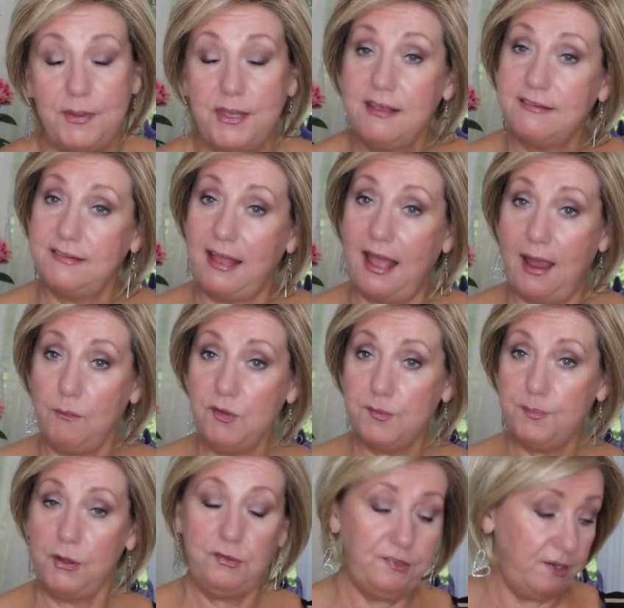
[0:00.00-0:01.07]
because I
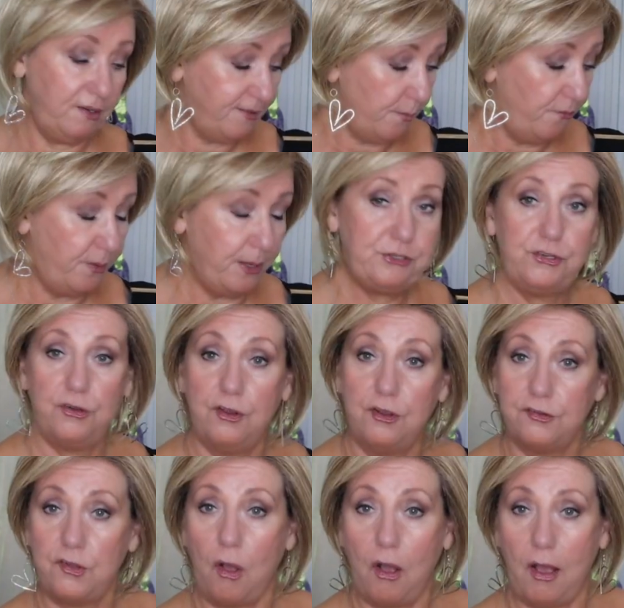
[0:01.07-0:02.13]
was posting some
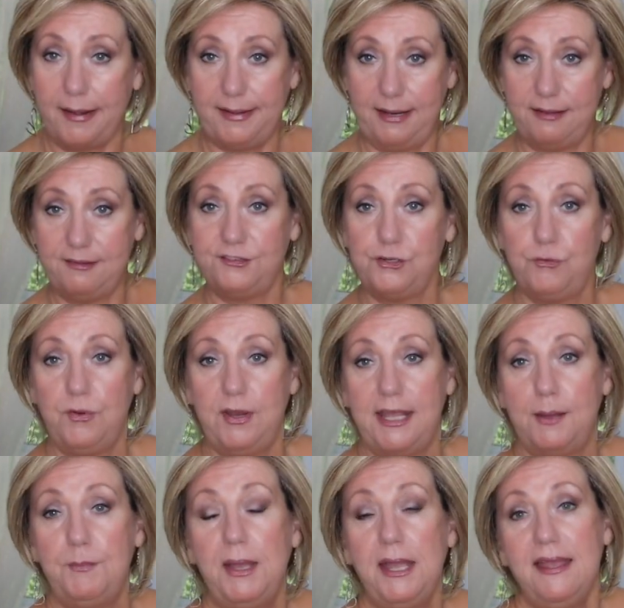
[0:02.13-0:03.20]
pictures on
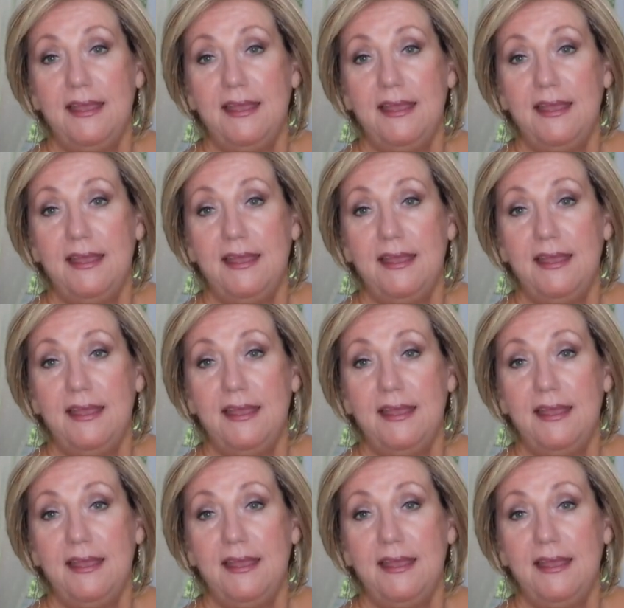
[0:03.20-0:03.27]
Instagram,